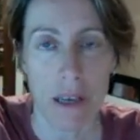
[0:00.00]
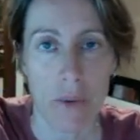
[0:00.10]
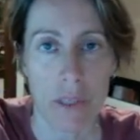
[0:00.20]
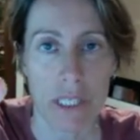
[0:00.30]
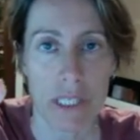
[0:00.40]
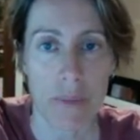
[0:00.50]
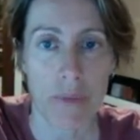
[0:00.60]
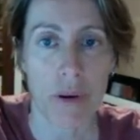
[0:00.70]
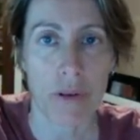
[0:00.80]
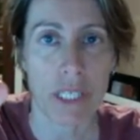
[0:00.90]
which is the
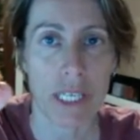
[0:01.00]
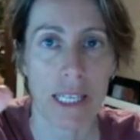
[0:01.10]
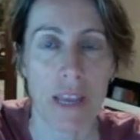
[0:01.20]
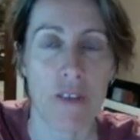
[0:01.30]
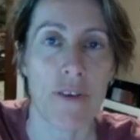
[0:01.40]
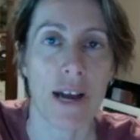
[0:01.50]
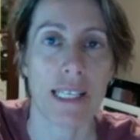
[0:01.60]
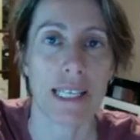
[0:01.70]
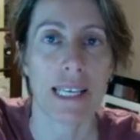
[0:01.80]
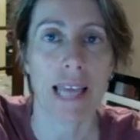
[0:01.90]
protein that you find
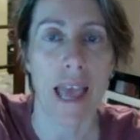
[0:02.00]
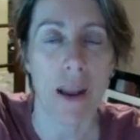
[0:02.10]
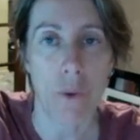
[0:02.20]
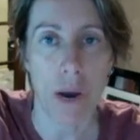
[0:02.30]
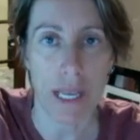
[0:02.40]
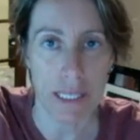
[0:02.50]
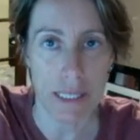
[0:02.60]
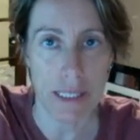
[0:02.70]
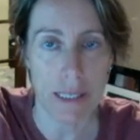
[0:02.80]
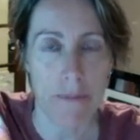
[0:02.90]
in egg
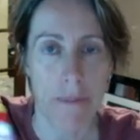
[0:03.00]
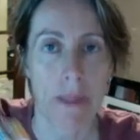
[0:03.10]
whites.